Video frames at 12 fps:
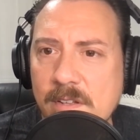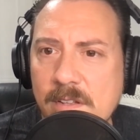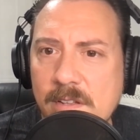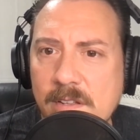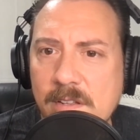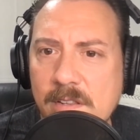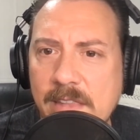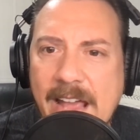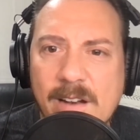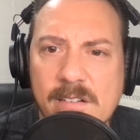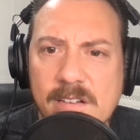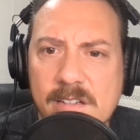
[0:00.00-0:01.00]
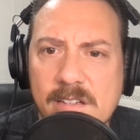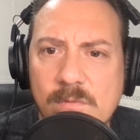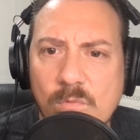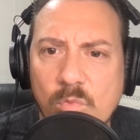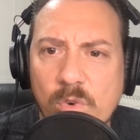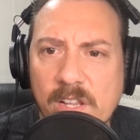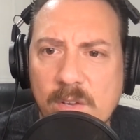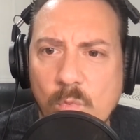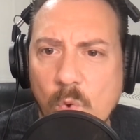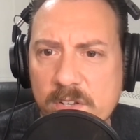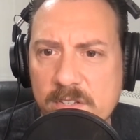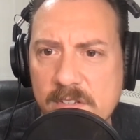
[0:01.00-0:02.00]
that really
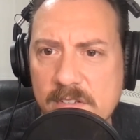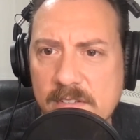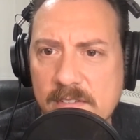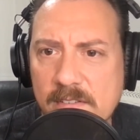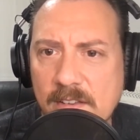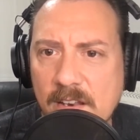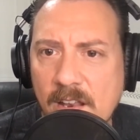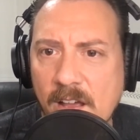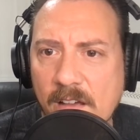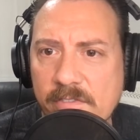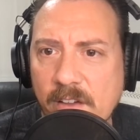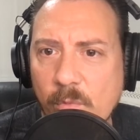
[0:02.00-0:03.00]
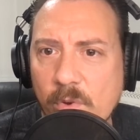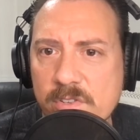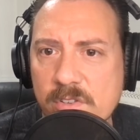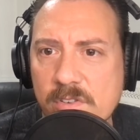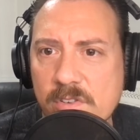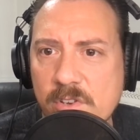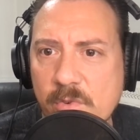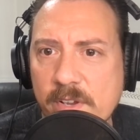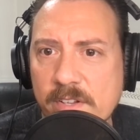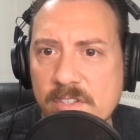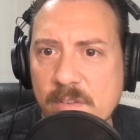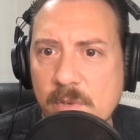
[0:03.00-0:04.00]
wasn't enough. I wasn't doing
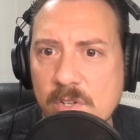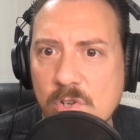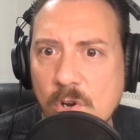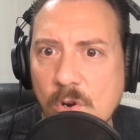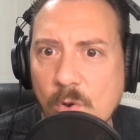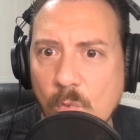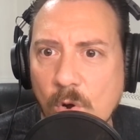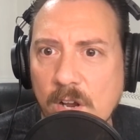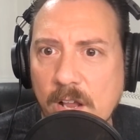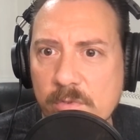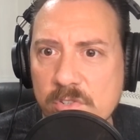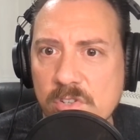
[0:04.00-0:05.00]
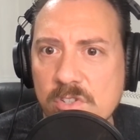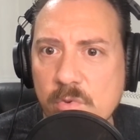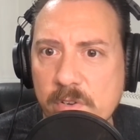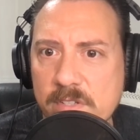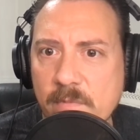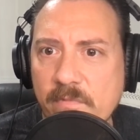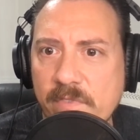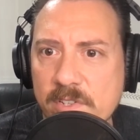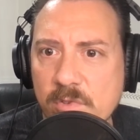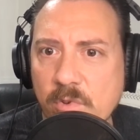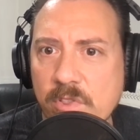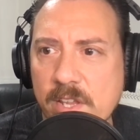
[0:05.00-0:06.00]
some internal work. I was just doing some
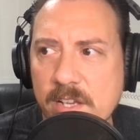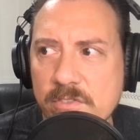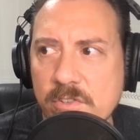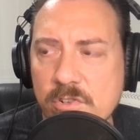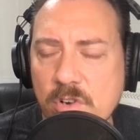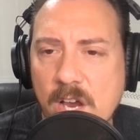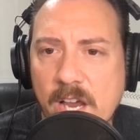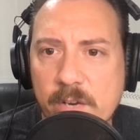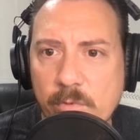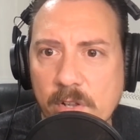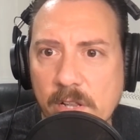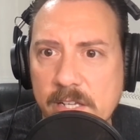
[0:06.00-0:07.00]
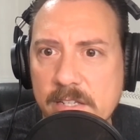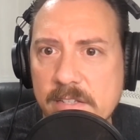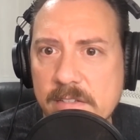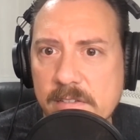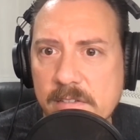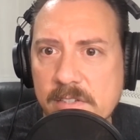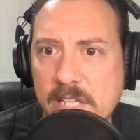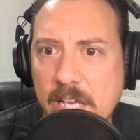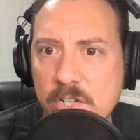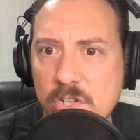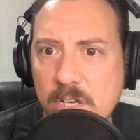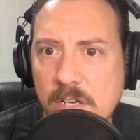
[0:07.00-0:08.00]
physical things to try and release
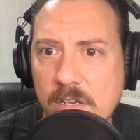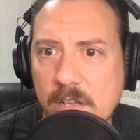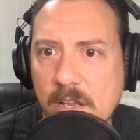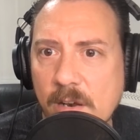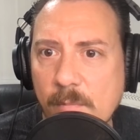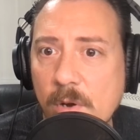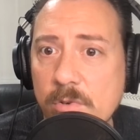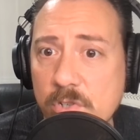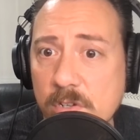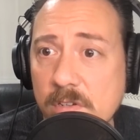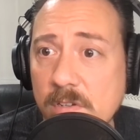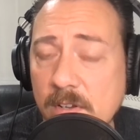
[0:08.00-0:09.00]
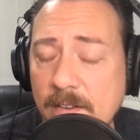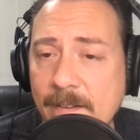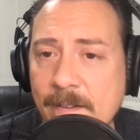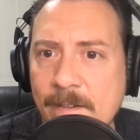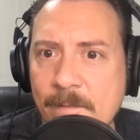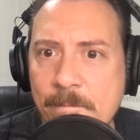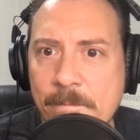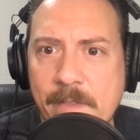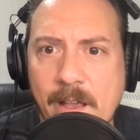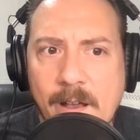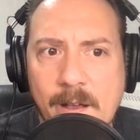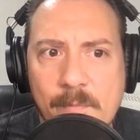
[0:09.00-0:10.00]
tension and emotion.
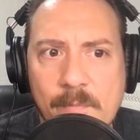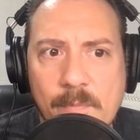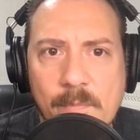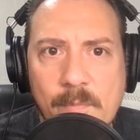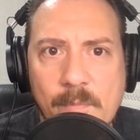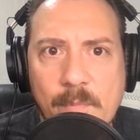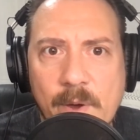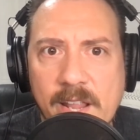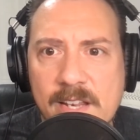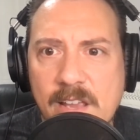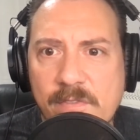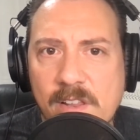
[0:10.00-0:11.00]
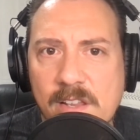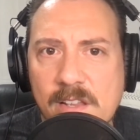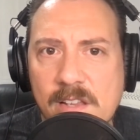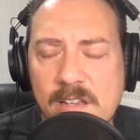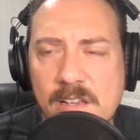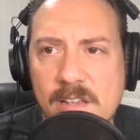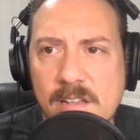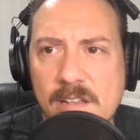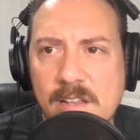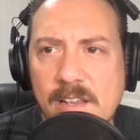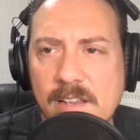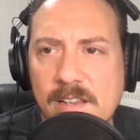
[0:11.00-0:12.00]
But
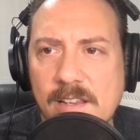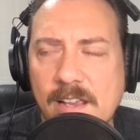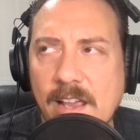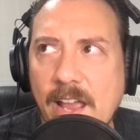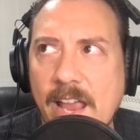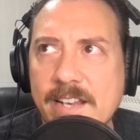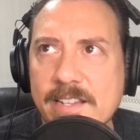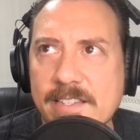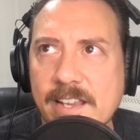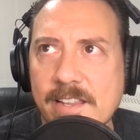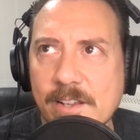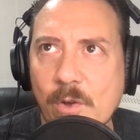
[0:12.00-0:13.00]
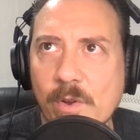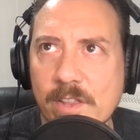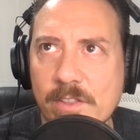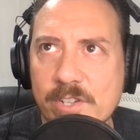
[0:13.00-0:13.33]
I hate to say that going to the gym